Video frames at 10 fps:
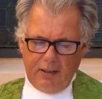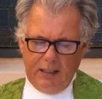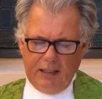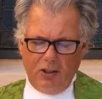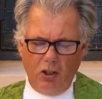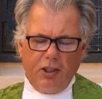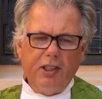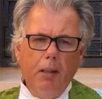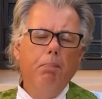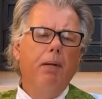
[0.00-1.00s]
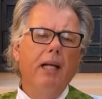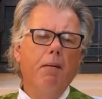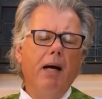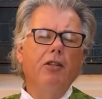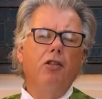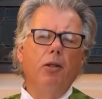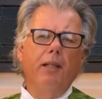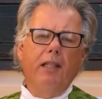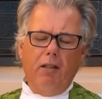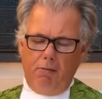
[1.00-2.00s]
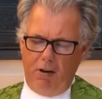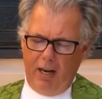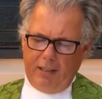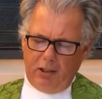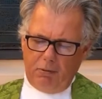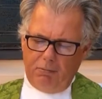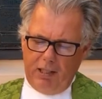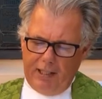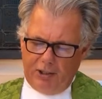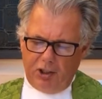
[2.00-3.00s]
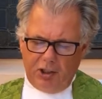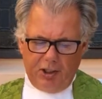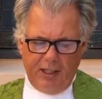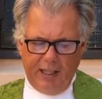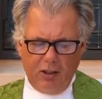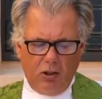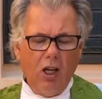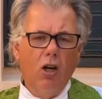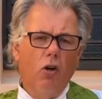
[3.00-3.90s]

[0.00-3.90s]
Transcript: It's not simply about doing the right religious things